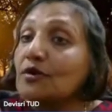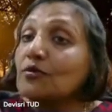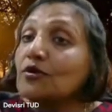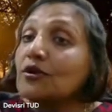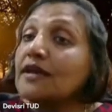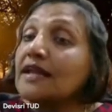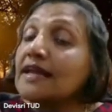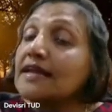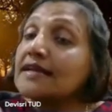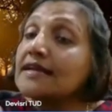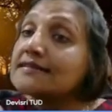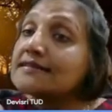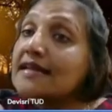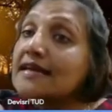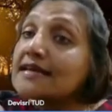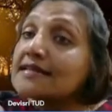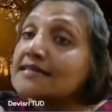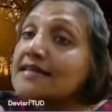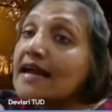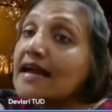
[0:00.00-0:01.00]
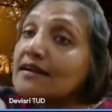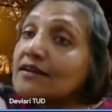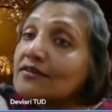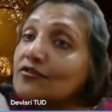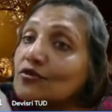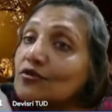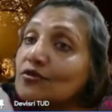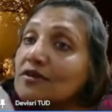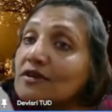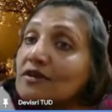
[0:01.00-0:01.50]
On a day he's less active, you
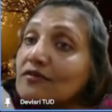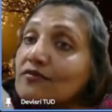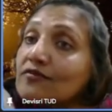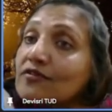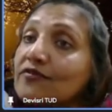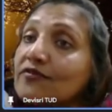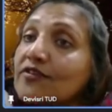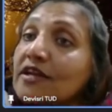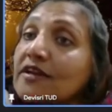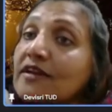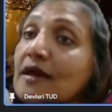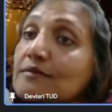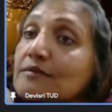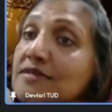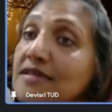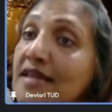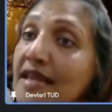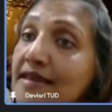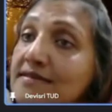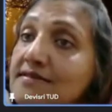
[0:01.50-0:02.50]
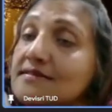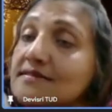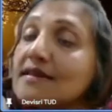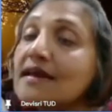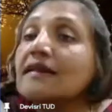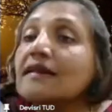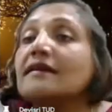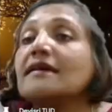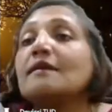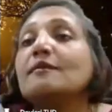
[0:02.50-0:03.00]
can give him 50 grams less
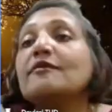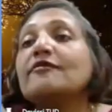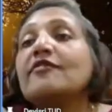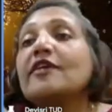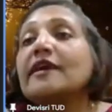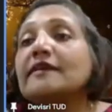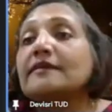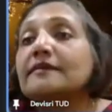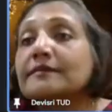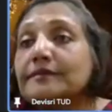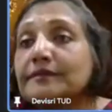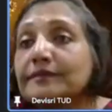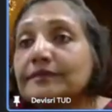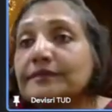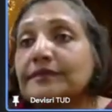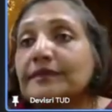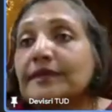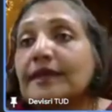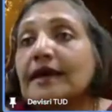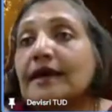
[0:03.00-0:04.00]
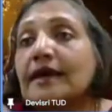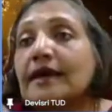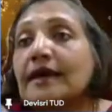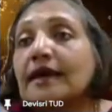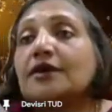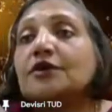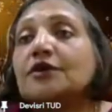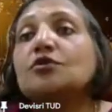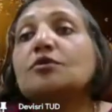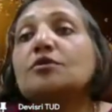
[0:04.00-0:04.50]
and he'll be fine.
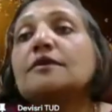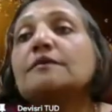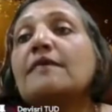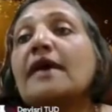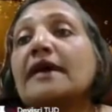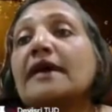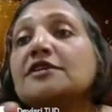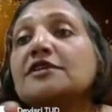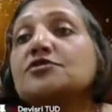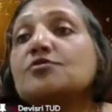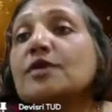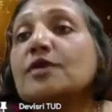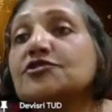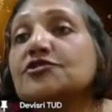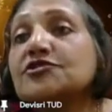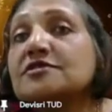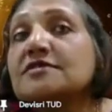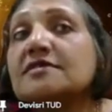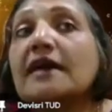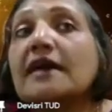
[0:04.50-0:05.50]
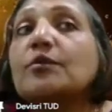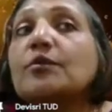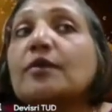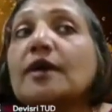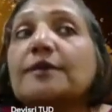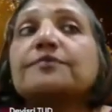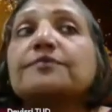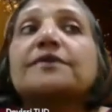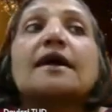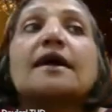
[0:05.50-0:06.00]
You can manage weight just that way.
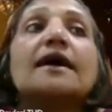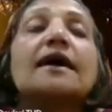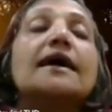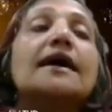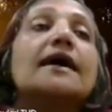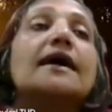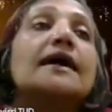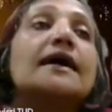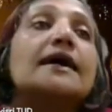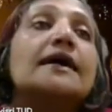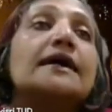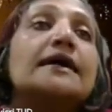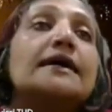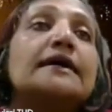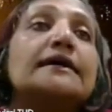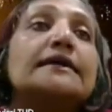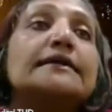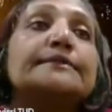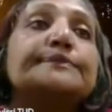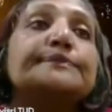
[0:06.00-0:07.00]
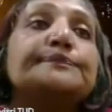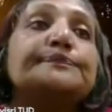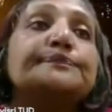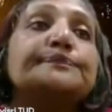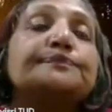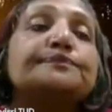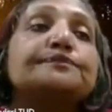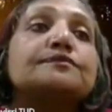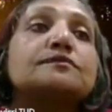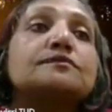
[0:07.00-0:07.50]
um,
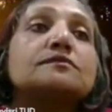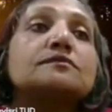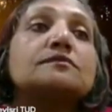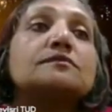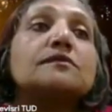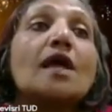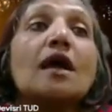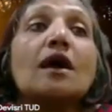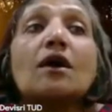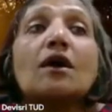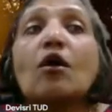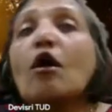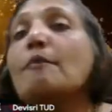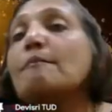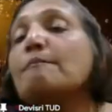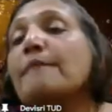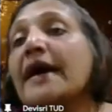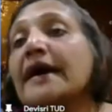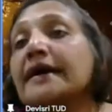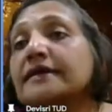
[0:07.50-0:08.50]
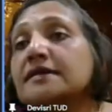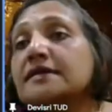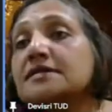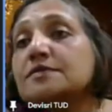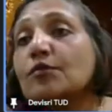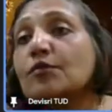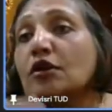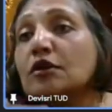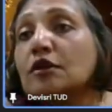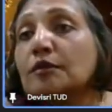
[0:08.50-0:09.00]
Compact and
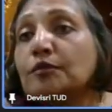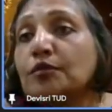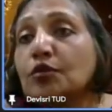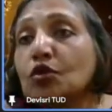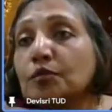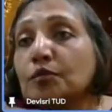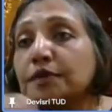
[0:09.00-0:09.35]
smaller poop.